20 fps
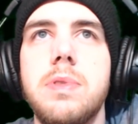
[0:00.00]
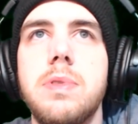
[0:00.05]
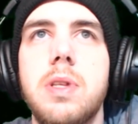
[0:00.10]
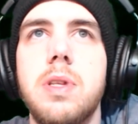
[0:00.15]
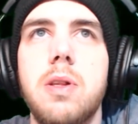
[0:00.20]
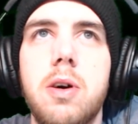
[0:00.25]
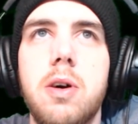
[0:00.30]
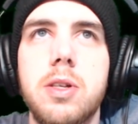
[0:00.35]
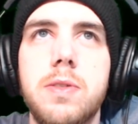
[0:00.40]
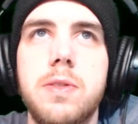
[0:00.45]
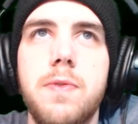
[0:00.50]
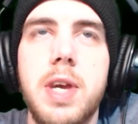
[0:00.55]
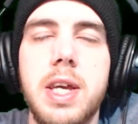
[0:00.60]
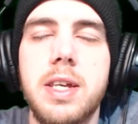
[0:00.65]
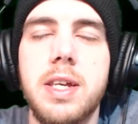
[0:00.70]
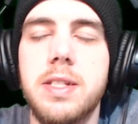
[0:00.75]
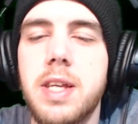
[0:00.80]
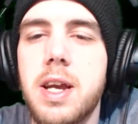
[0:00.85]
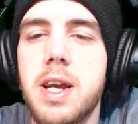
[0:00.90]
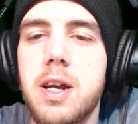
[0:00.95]
Las
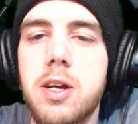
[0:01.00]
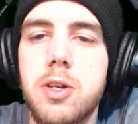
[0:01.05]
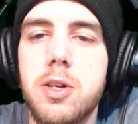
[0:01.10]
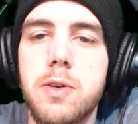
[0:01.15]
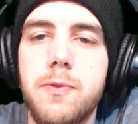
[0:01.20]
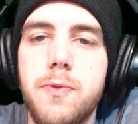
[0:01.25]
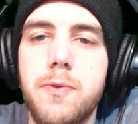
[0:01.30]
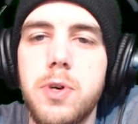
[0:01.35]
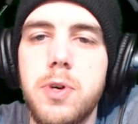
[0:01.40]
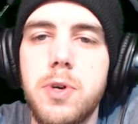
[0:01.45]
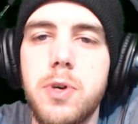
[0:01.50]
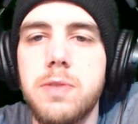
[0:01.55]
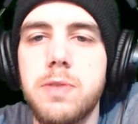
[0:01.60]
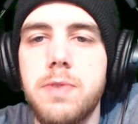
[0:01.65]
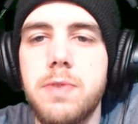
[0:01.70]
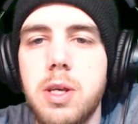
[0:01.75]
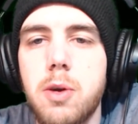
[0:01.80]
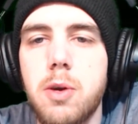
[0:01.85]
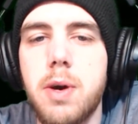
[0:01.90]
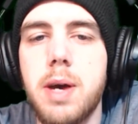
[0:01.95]
Vegas aerial footage
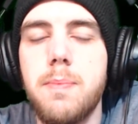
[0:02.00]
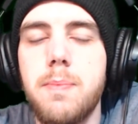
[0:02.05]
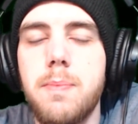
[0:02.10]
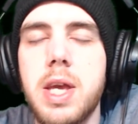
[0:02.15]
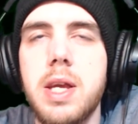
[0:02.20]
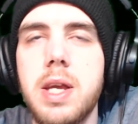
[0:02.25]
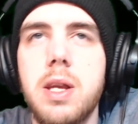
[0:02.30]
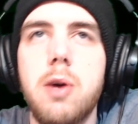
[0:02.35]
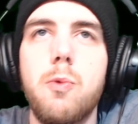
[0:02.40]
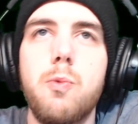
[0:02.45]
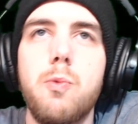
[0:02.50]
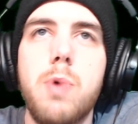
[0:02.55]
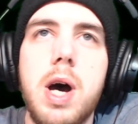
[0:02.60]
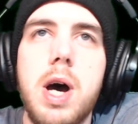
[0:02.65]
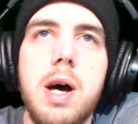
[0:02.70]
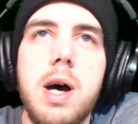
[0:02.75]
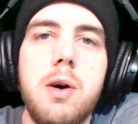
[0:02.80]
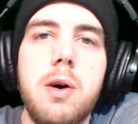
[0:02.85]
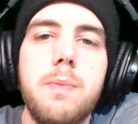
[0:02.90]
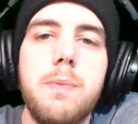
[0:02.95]
video I made a
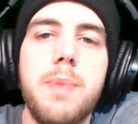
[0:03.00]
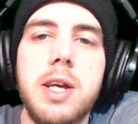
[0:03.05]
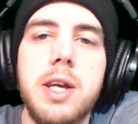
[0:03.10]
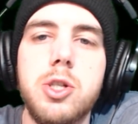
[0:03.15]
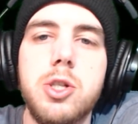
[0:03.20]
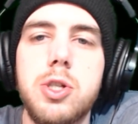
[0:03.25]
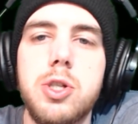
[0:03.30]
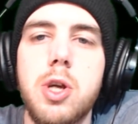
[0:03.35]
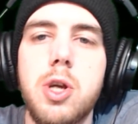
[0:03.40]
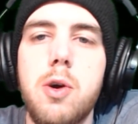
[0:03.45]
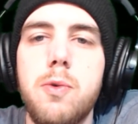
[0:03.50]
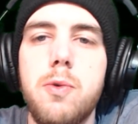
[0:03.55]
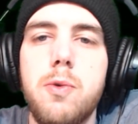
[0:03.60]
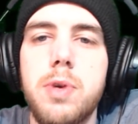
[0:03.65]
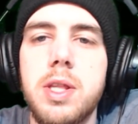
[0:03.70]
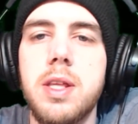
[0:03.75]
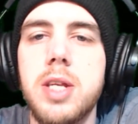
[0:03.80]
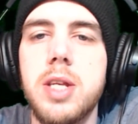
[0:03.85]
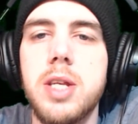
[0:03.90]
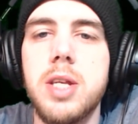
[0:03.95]
while back
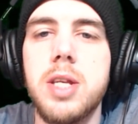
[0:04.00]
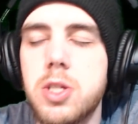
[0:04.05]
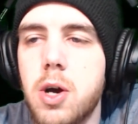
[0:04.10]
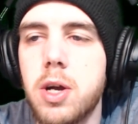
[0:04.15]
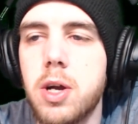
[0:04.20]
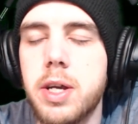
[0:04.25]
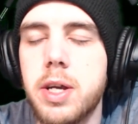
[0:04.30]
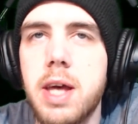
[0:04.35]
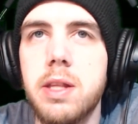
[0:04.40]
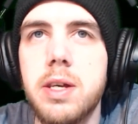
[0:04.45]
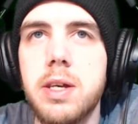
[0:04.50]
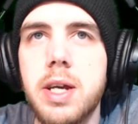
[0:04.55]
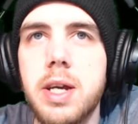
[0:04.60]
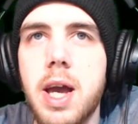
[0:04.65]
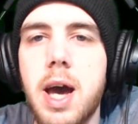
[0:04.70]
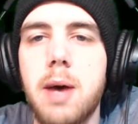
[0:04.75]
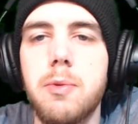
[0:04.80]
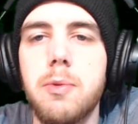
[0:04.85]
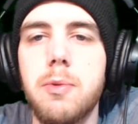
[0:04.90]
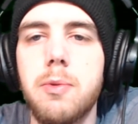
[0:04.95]
showing the dark
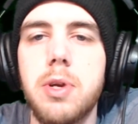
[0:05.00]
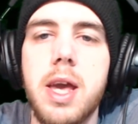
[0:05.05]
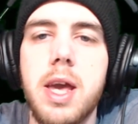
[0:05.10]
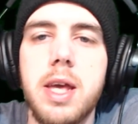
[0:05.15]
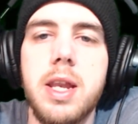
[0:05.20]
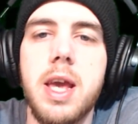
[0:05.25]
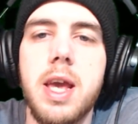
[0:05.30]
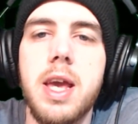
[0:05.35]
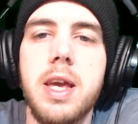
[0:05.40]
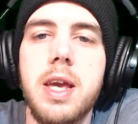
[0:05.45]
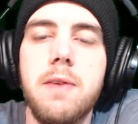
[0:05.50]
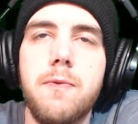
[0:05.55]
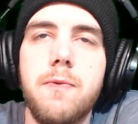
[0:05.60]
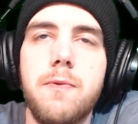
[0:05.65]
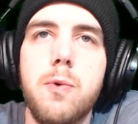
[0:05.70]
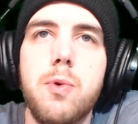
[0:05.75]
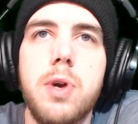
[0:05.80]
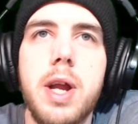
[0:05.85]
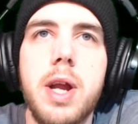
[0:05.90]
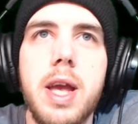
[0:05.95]
helicopter
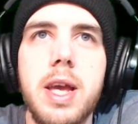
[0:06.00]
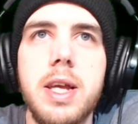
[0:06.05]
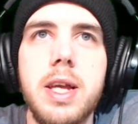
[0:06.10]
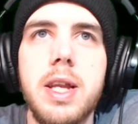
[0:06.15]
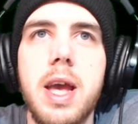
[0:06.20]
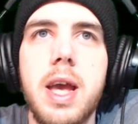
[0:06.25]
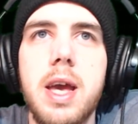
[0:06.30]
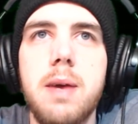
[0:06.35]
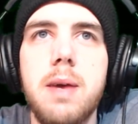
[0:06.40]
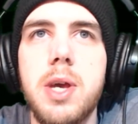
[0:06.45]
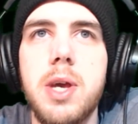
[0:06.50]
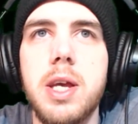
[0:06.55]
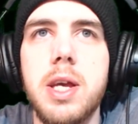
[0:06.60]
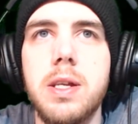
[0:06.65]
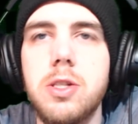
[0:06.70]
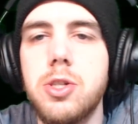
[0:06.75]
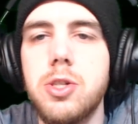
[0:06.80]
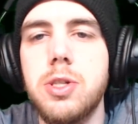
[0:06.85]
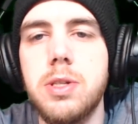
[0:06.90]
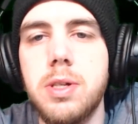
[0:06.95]

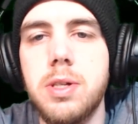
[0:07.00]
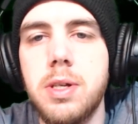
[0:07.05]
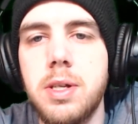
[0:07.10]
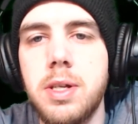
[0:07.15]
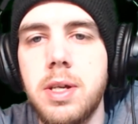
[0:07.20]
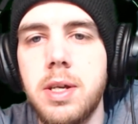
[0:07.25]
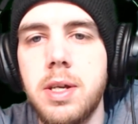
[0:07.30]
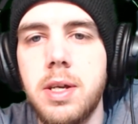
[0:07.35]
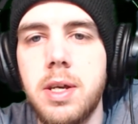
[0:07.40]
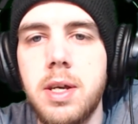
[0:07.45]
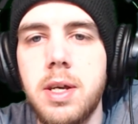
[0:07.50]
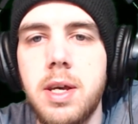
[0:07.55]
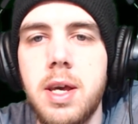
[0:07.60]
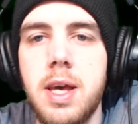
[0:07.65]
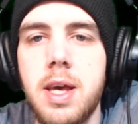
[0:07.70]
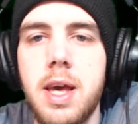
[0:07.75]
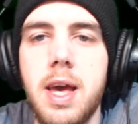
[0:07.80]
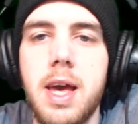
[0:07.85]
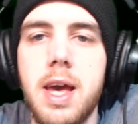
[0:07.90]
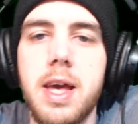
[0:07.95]
N848MH.
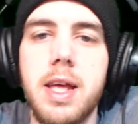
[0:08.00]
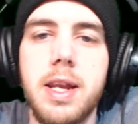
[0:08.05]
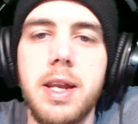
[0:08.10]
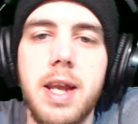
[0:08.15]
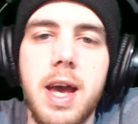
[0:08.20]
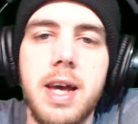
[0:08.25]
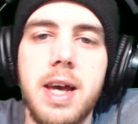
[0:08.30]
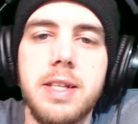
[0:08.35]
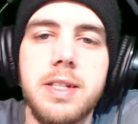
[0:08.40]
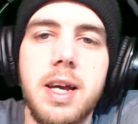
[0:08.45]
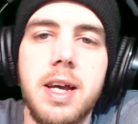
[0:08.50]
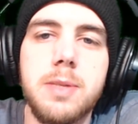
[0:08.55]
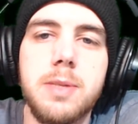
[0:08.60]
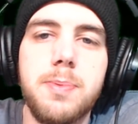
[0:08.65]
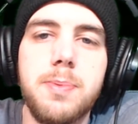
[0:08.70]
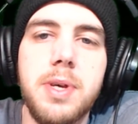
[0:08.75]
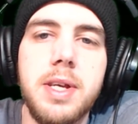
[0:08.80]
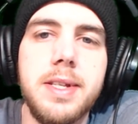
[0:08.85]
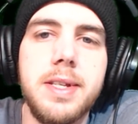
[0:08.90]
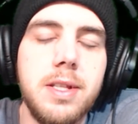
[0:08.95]
And as I
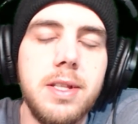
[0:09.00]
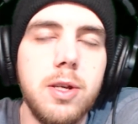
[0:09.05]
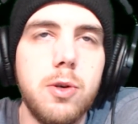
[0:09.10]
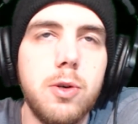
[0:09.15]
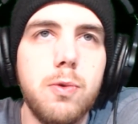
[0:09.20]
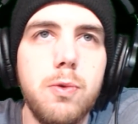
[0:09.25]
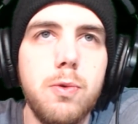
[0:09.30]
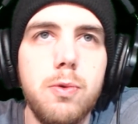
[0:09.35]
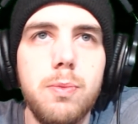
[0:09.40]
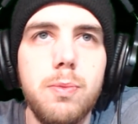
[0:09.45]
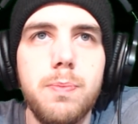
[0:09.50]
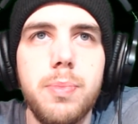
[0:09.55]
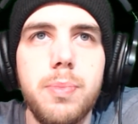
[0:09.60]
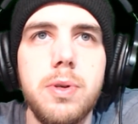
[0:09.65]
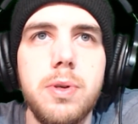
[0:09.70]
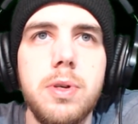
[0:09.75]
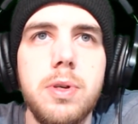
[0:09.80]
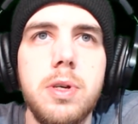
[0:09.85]
explained in the group